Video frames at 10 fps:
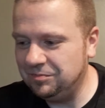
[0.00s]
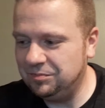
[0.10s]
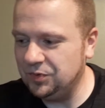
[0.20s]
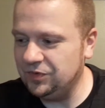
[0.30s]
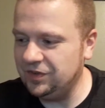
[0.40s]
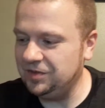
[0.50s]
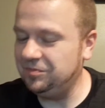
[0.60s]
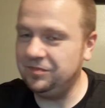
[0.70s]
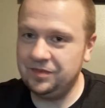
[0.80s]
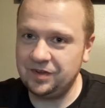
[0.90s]
boozy
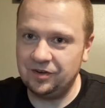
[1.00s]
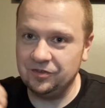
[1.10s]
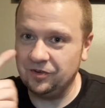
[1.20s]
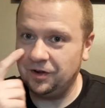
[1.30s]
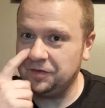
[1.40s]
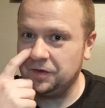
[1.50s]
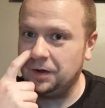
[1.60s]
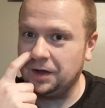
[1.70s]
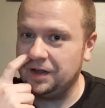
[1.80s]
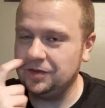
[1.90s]
town drunks and all
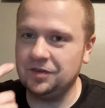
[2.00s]
kinds of